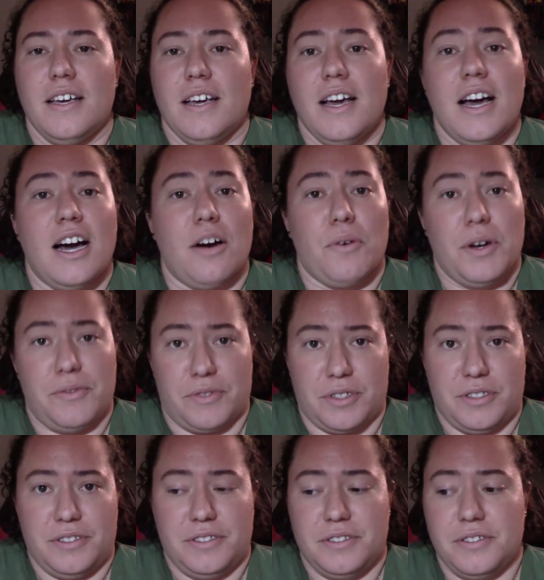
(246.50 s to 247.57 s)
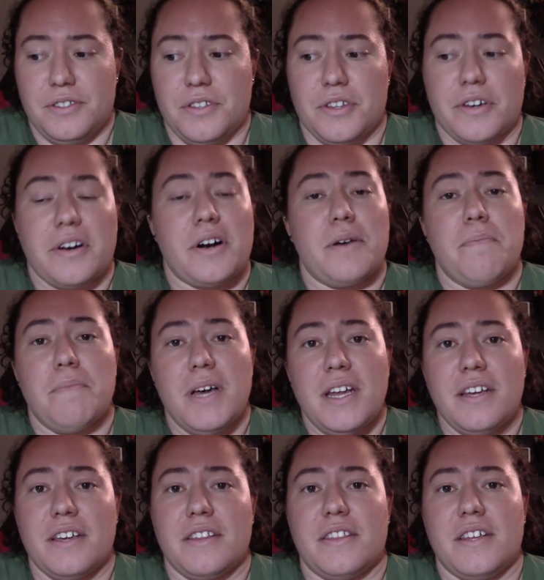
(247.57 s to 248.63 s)
However, there are
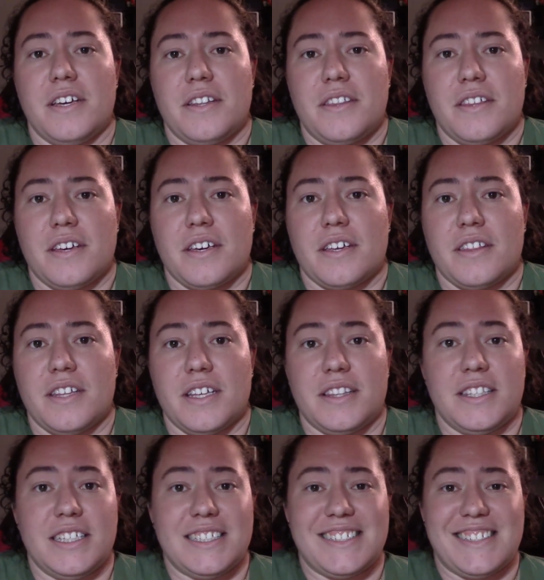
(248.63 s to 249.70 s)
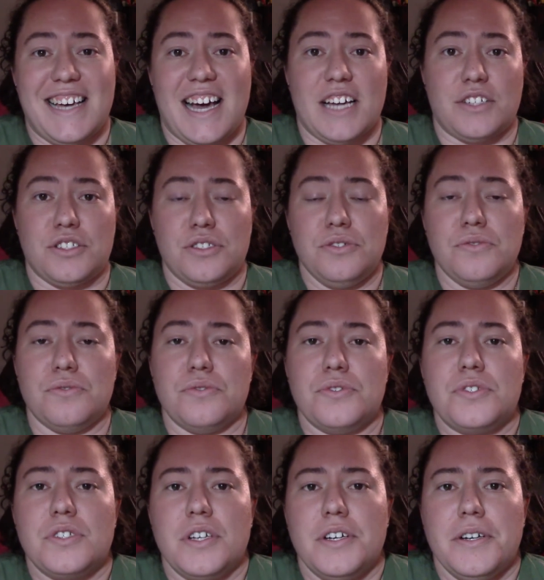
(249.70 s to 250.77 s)
many that think that these
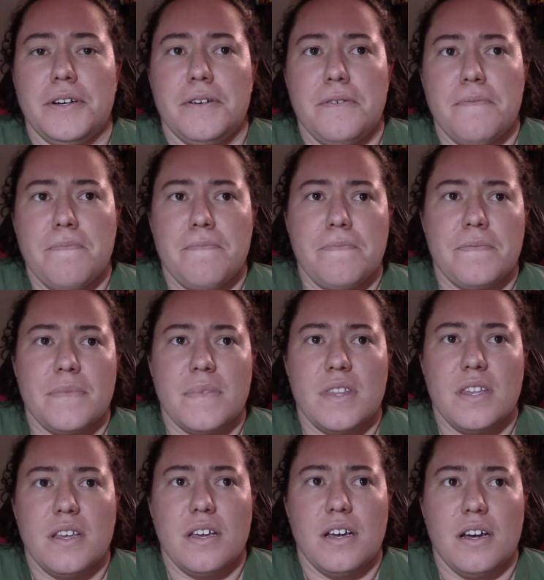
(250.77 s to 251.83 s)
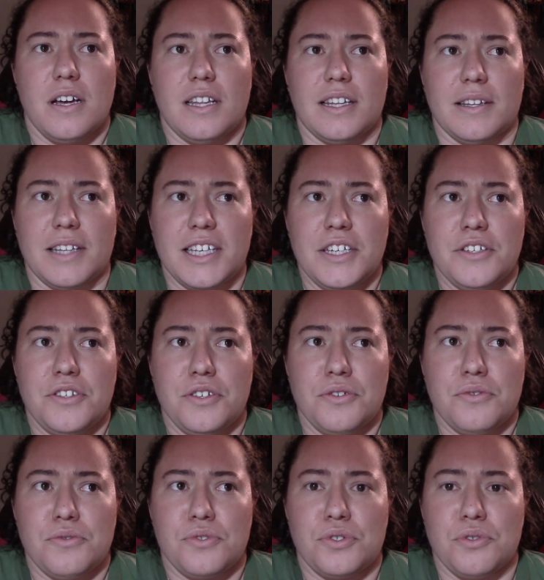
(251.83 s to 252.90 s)
tattoos lead
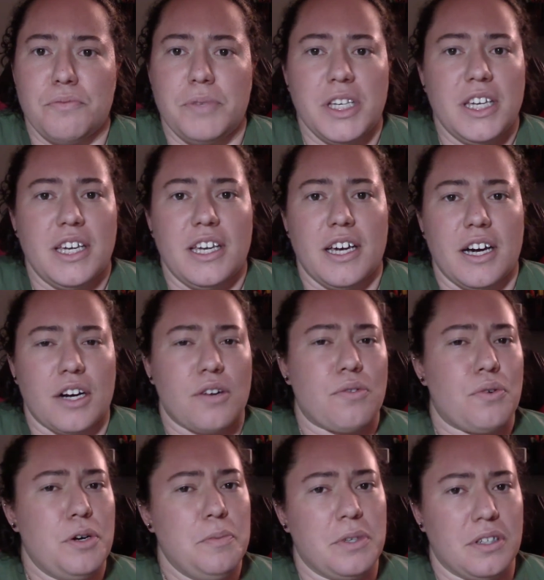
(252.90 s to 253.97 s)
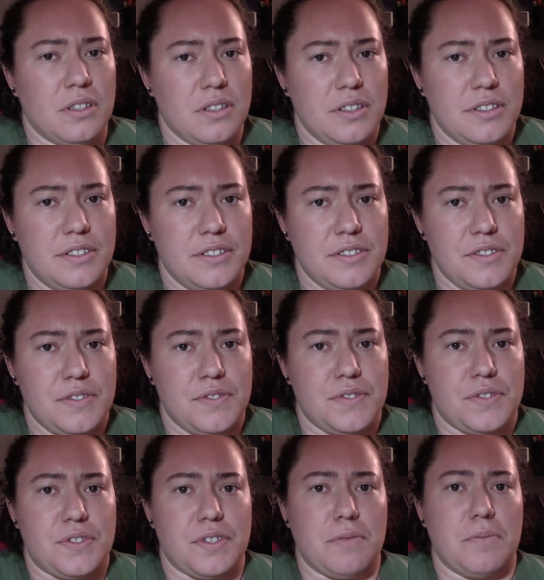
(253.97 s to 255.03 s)
you to be a criminal,
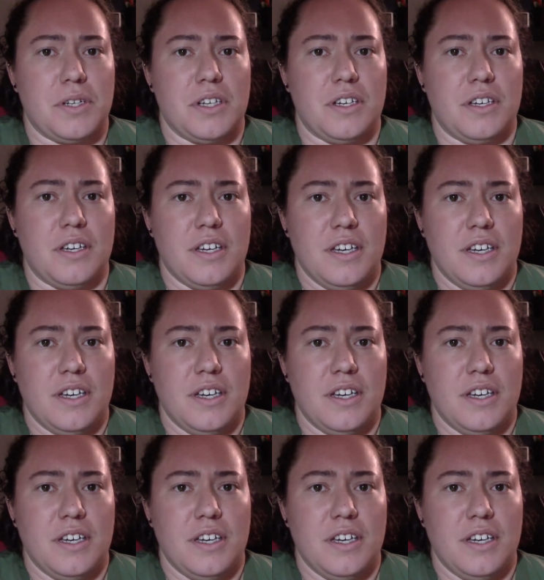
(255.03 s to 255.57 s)
somebody